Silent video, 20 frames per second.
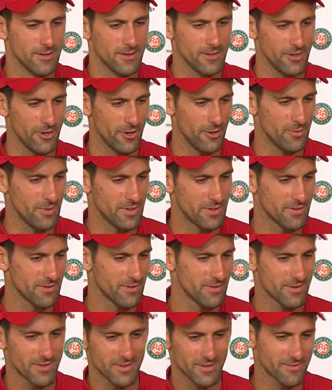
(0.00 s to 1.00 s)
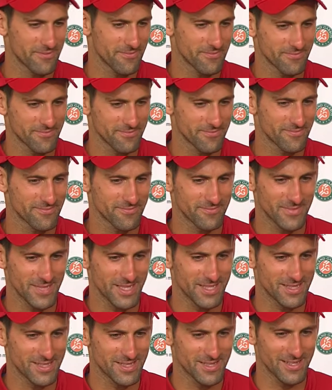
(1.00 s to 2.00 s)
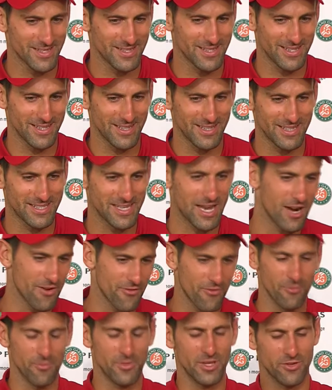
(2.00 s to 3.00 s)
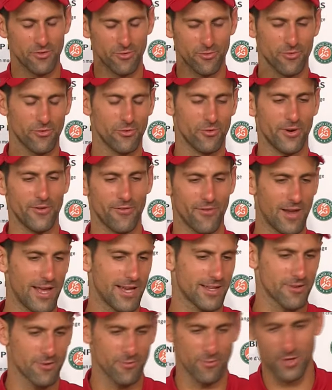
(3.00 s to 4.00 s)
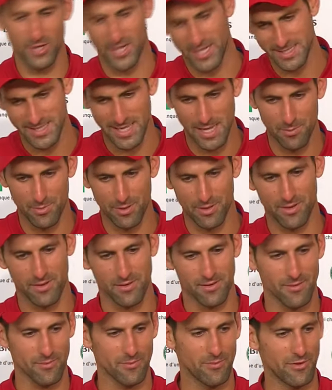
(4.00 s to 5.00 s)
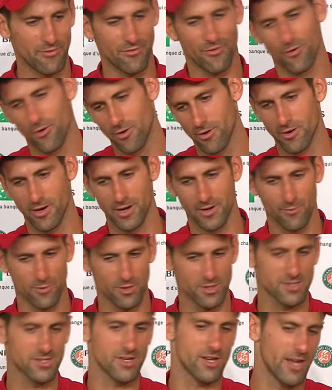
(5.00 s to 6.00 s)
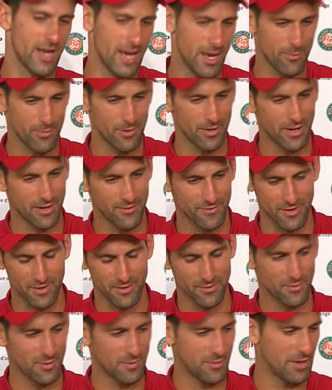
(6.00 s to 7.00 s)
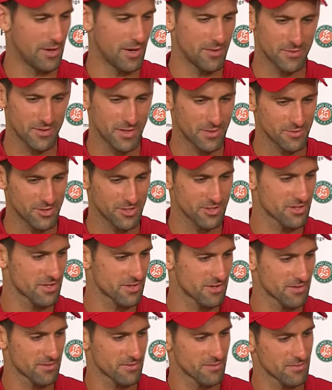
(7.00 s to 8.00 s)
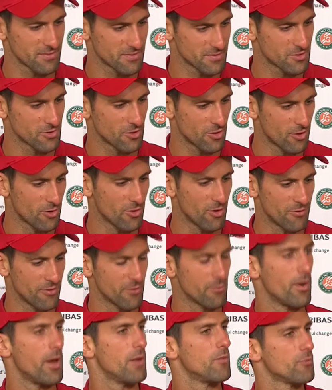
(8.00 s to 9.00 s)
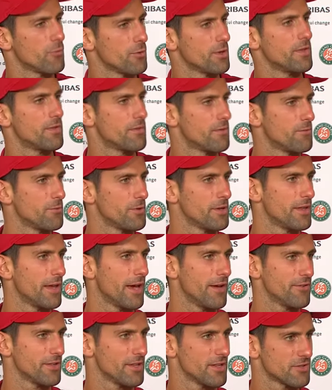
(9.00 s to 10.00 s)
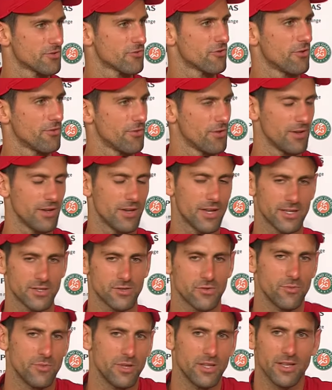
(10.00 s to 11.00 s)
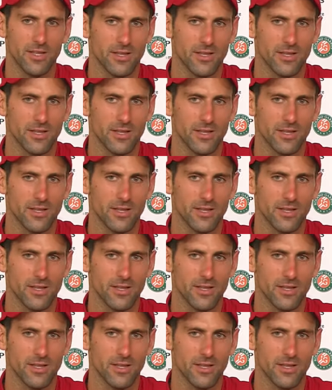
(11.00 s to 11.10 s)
you know, but it's hard for me to reflect on what has happened before and what's going to happen after. I mean, I'm just so overwhelmed with having this trophy next to me